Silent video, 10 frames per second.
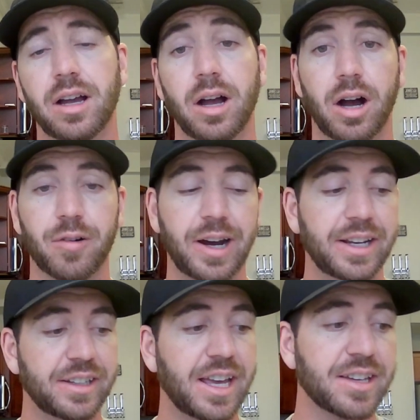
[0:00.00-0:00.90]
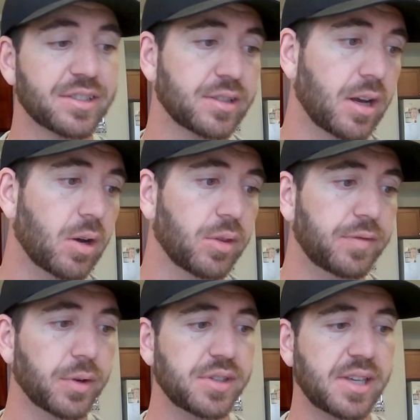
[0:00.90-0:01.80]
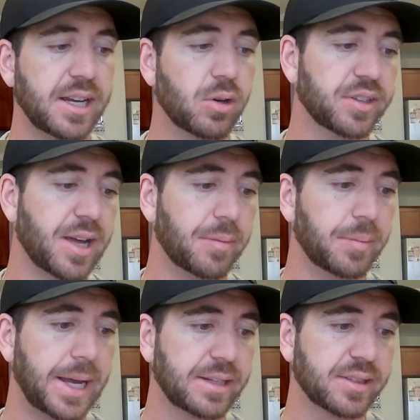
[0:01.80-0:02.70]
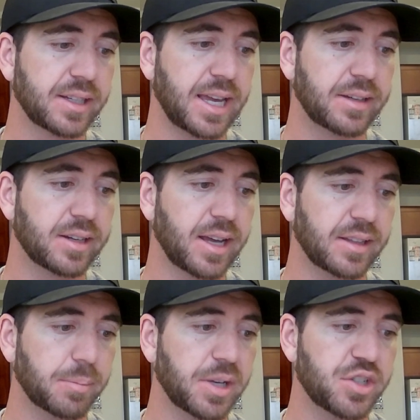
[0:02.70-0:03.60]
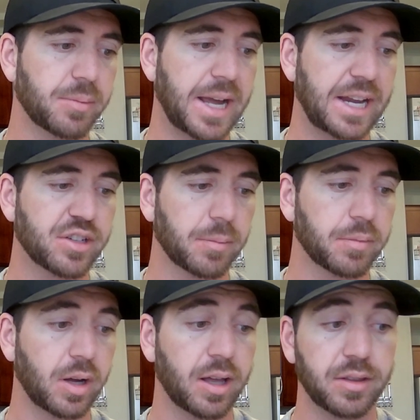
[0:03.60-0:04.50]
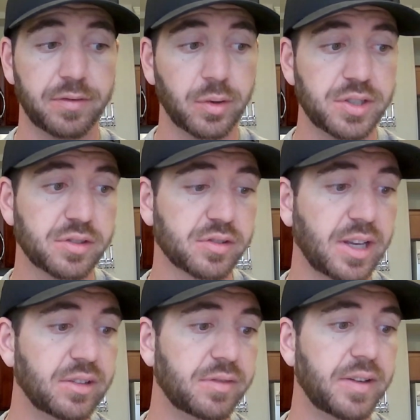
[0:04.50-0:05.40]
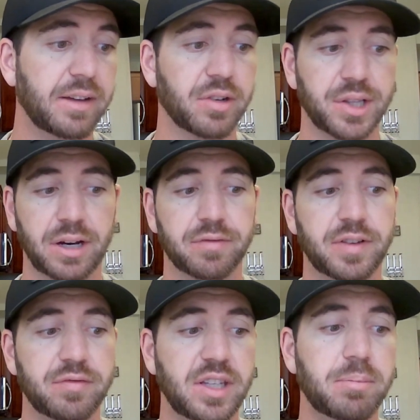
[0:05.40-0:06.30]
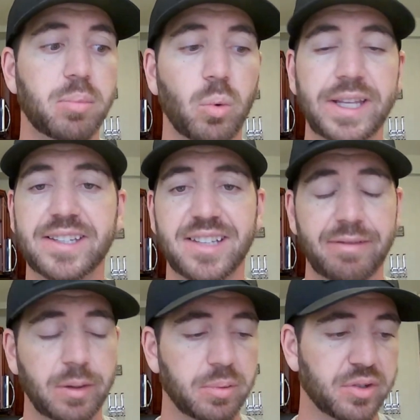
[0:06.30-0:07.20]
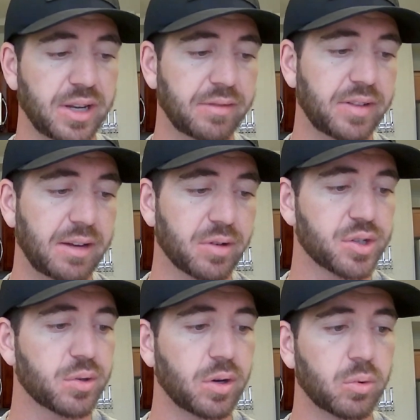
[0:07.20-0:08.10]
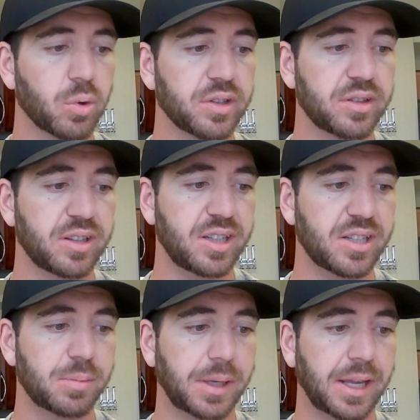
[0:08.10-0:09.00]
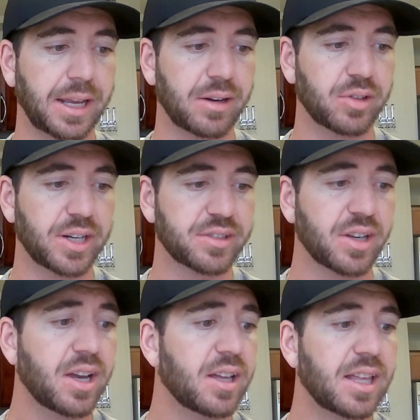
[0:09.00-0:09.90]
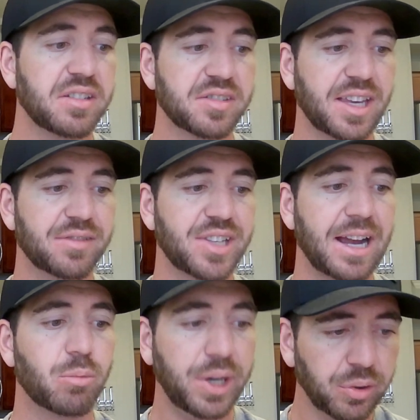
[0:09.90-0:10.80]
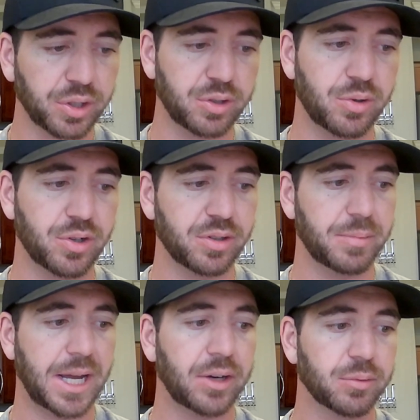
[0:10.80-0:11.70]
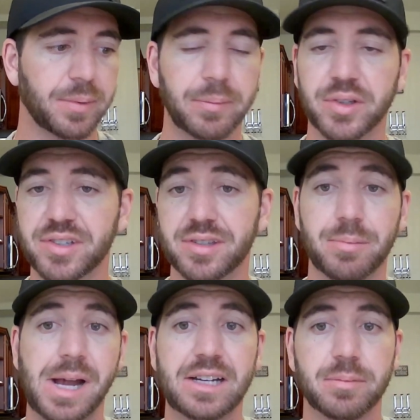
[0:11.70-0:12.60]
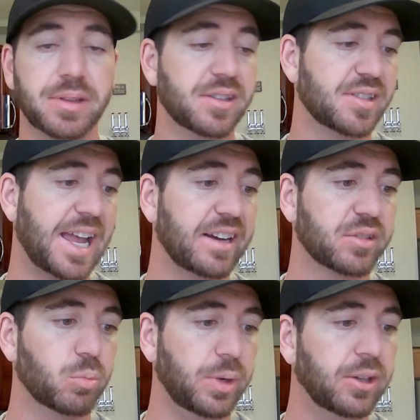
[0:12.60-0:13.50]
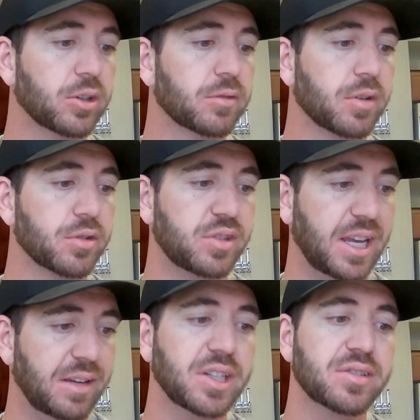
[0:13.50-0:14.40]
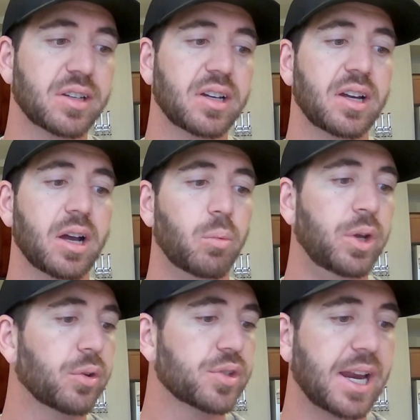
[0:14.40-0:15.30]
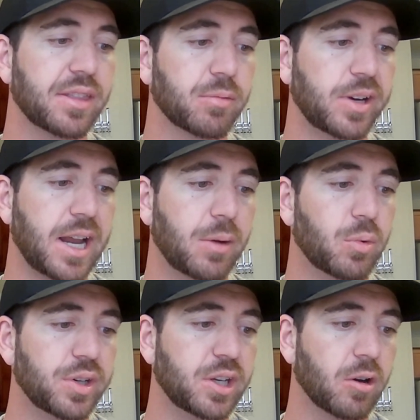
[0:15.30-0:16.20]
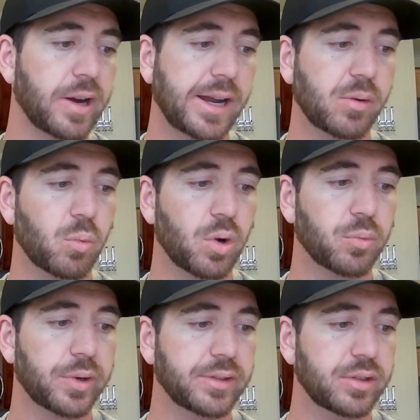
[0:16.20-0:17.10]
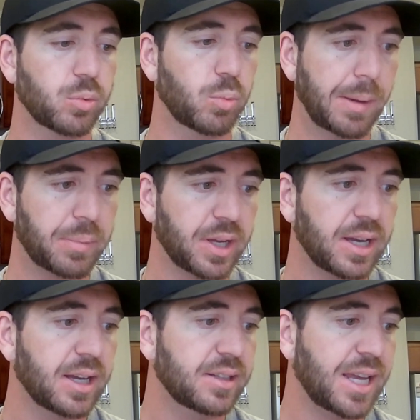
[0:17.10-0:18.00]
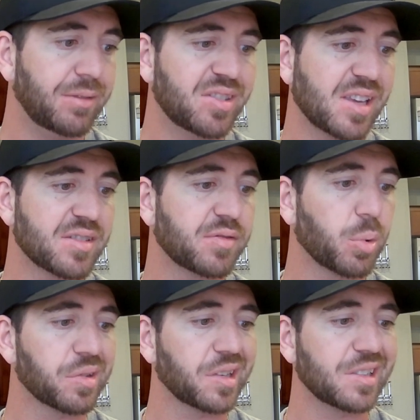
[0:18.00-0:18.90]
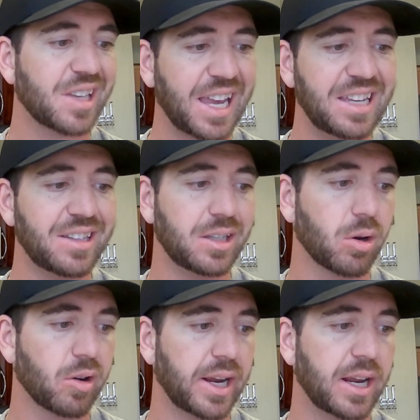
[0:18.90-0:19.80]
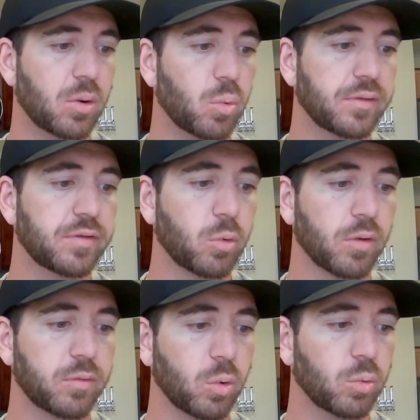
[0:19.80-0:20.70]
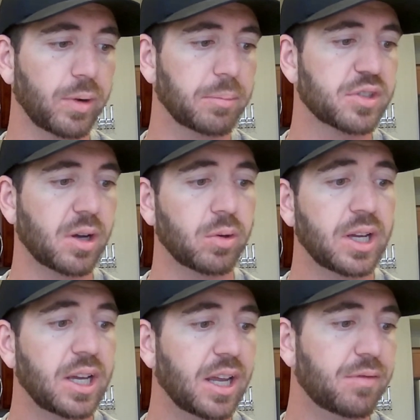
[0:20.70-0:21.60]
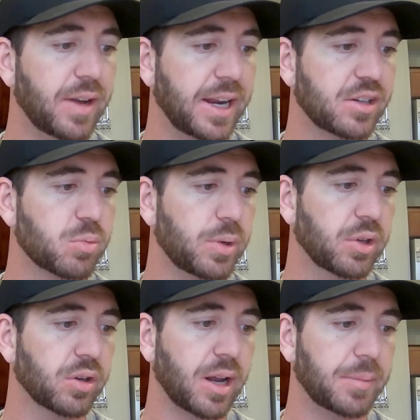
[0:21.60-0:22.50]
All right, yes, so the Phillies take on the Diamondbacks again tonight. The pitching matchup, the Phillies slightly favored. They're 50.7% favorites, according to the ESPN analytics. That's because they have Zach Wheeler going on the mound. Remember, this is the matchup of the Zachs, Wheeler versus Davies. Wheeler's got a 3.91 ERA and a 1.12 whip. Davies has a 4.68 ERA and a 1.44 whip. So advantage Wheeler.